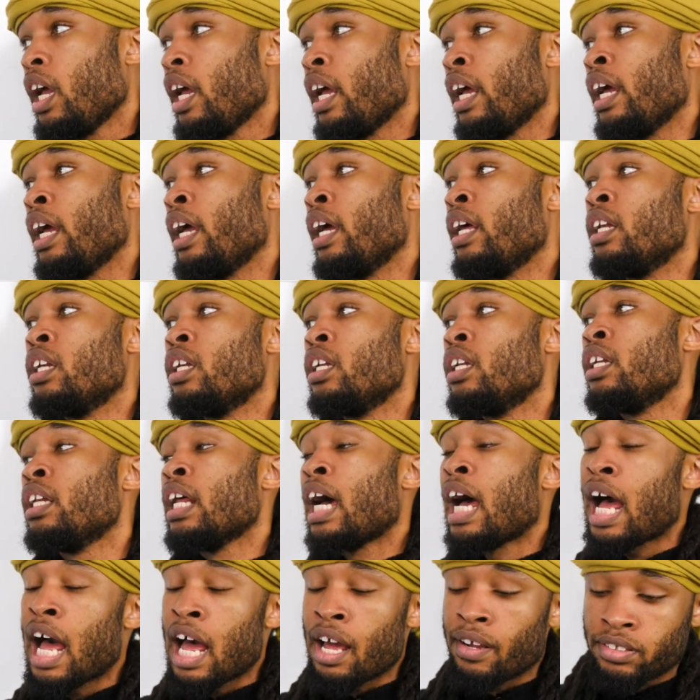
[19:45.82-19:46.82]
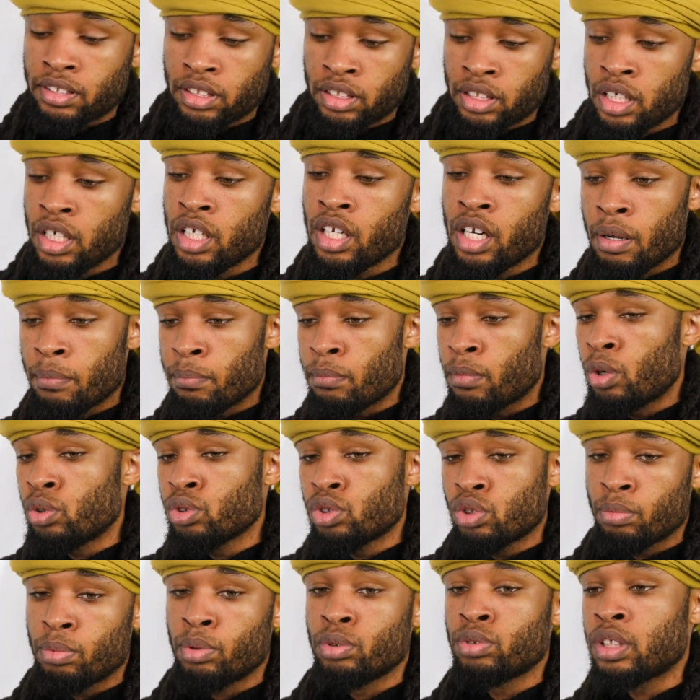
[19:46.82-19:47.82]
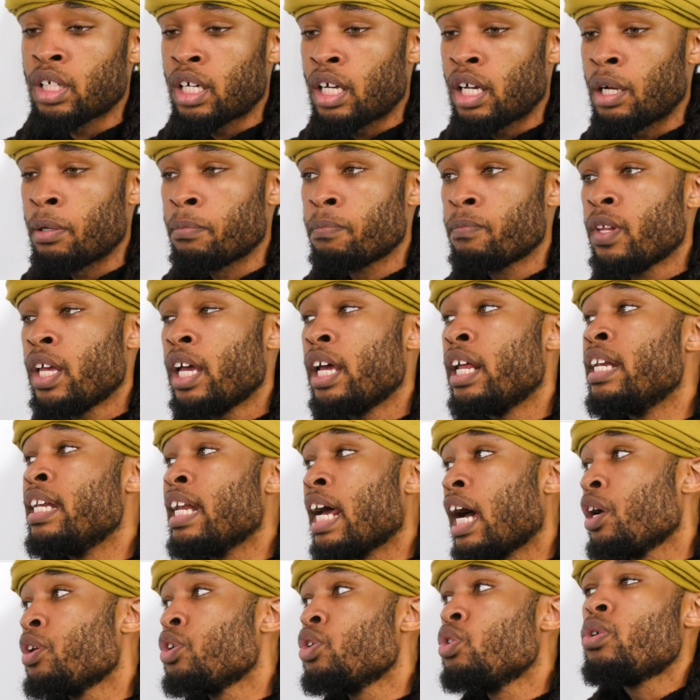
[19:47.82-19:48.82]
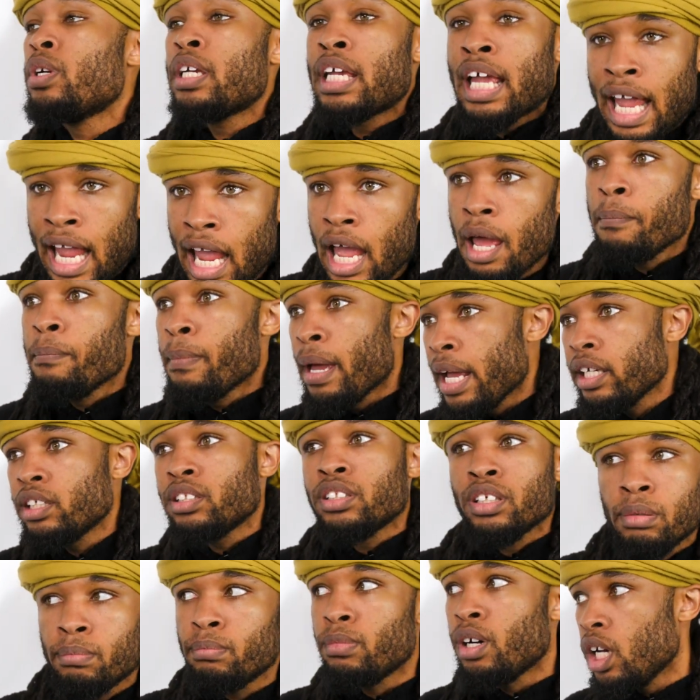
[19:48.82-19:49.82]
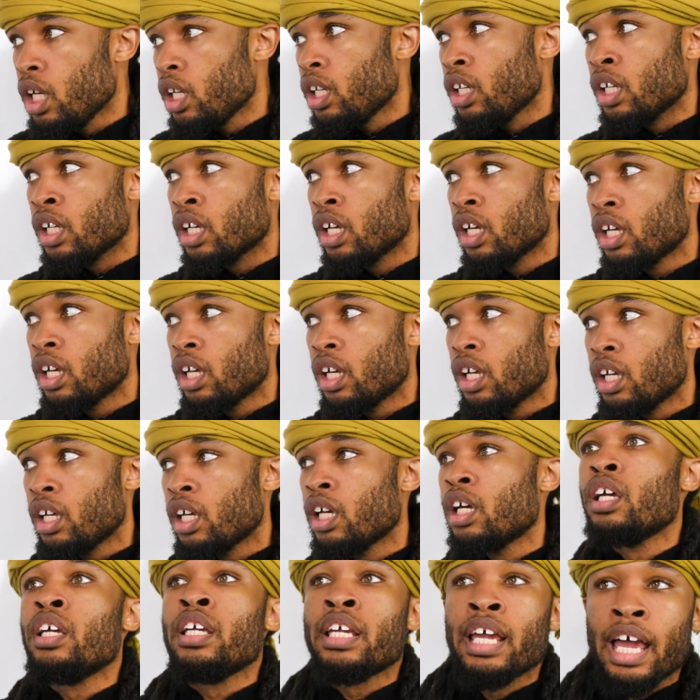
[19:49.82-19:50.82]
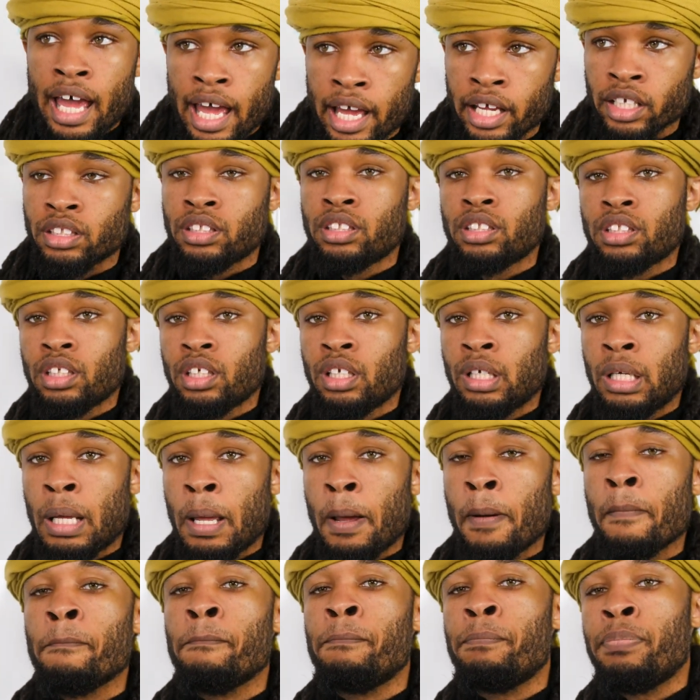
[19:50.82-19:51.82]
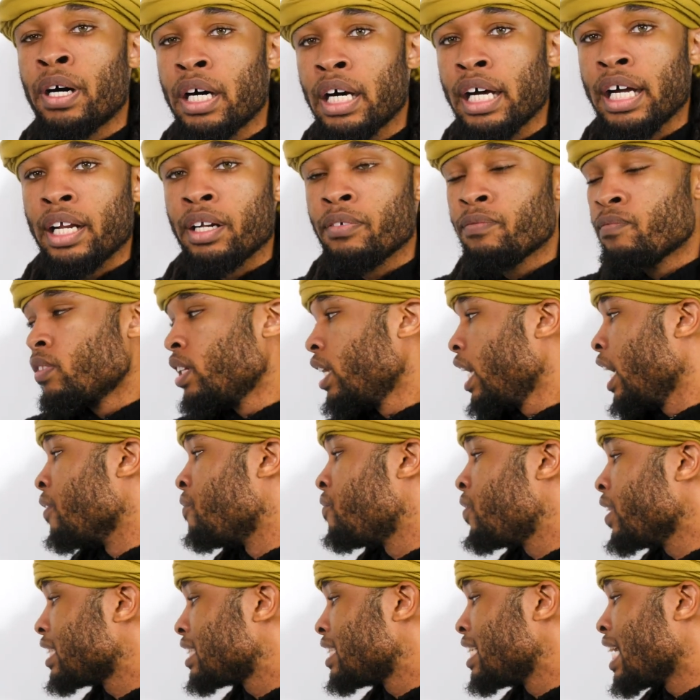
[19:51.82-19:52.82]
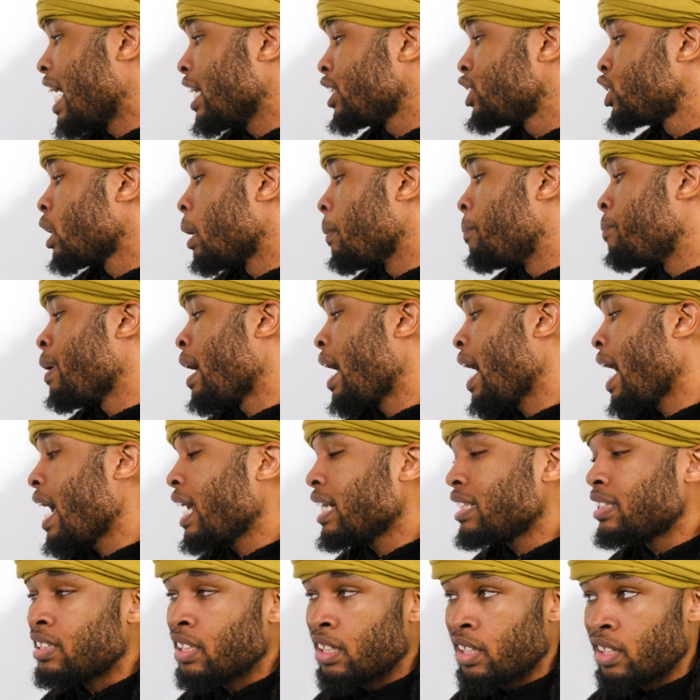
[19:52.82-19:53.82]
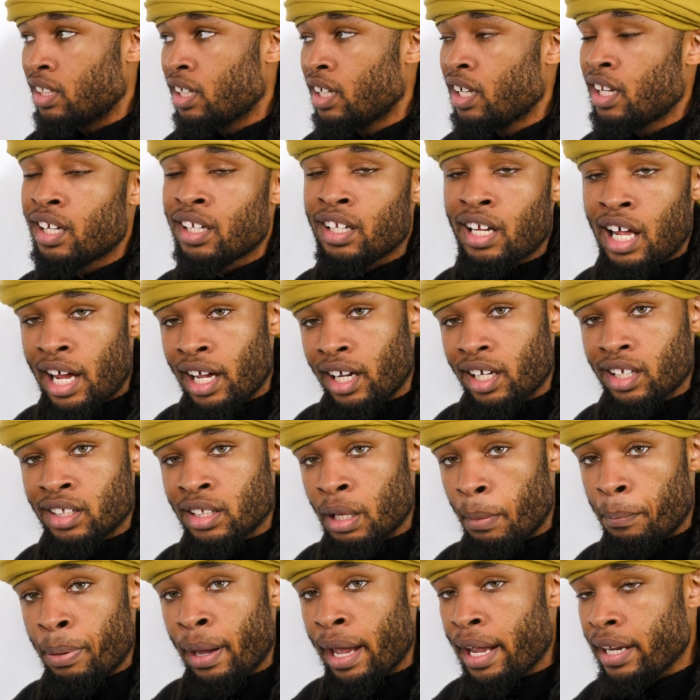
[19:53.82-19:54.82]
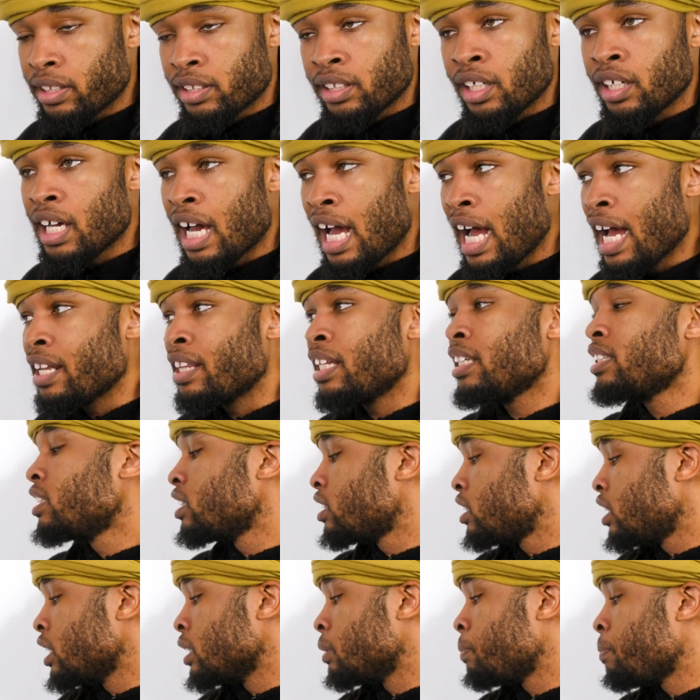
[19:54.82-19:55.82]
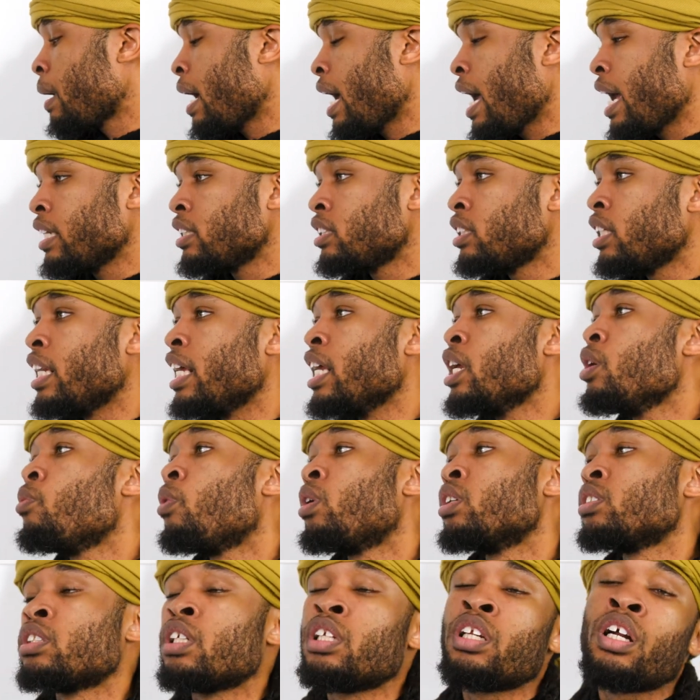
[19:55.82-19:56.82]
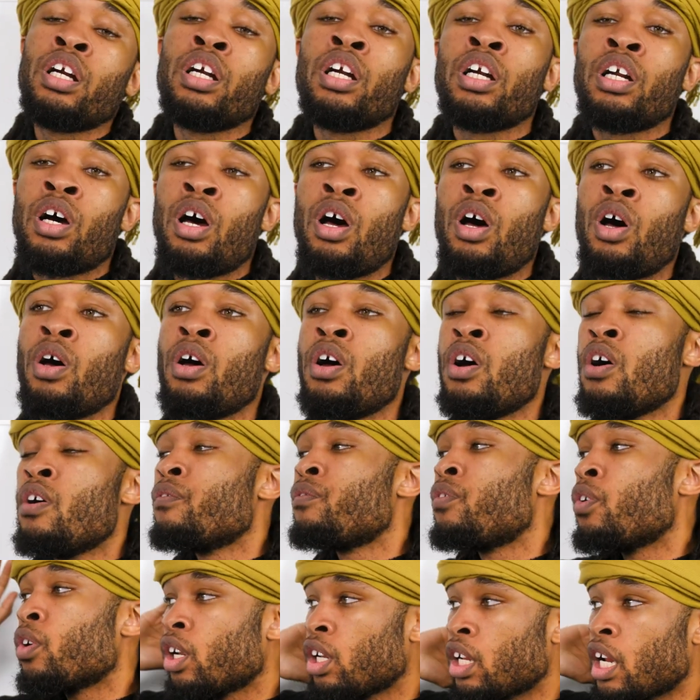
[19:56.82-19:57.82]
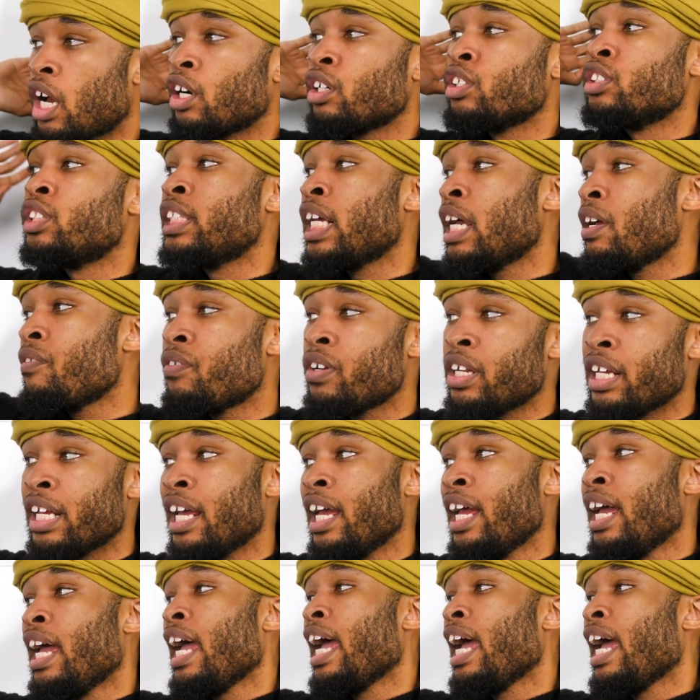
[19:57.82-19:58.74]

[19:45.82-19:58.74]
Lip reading: And I've seen it multiple times. Now you can make some money, yes, but if it's not your passion, like the patient guy, this is his passion and he wants to learn it all for the longevity